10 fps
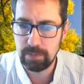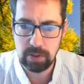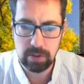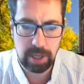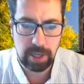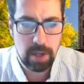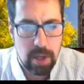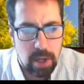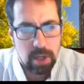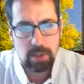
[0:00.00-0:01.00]
Okay,
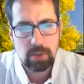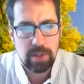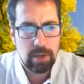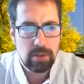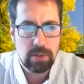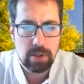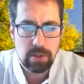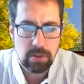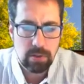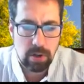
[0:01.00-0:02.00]
so there's
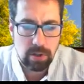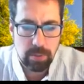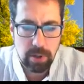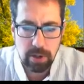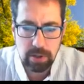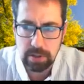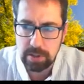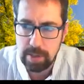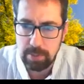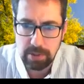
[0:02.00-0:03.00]
our numerical
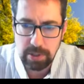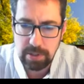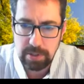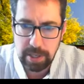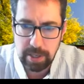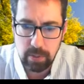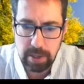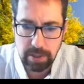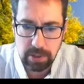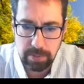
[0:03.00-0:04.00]
example, just to take away
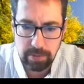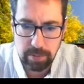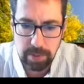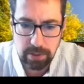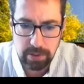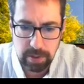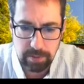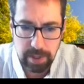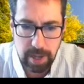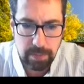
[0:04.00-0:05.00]
some of the mystery of
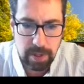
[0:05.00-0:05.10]
that.